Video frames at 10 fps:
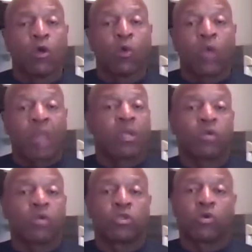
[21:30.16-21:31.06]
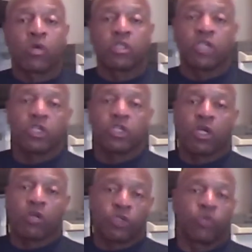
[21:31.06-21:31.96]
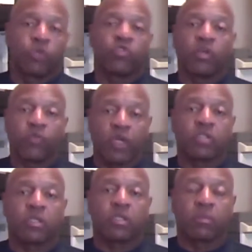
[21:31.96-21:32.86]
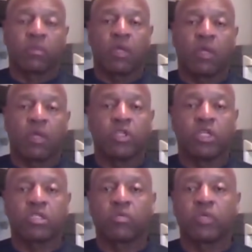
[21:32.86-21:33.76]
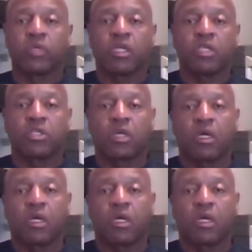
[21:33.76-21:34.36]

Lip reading: I belong to an organization called Children at Risk, and we just released a